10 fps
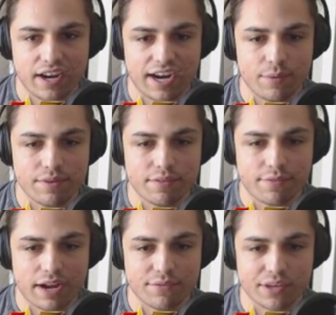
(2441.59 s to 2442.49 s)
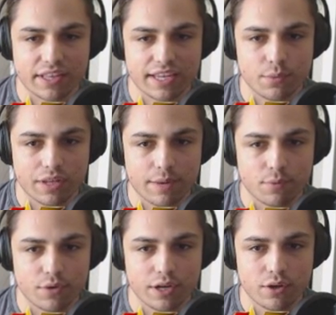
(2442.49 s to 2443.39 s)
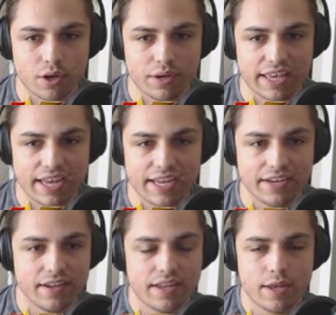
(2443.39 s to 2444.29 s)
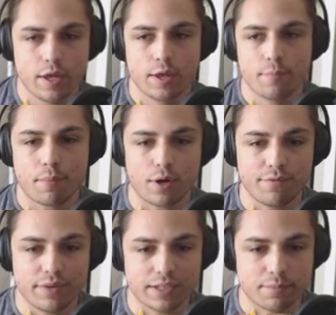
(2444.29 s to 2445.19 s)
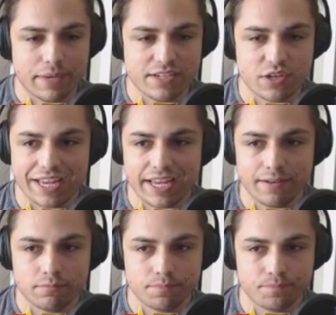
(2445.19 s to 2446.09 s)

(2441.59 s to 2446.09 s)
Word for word: All right. We have a five run lead. We'll let Mario go again. Perfect. Pinch hit.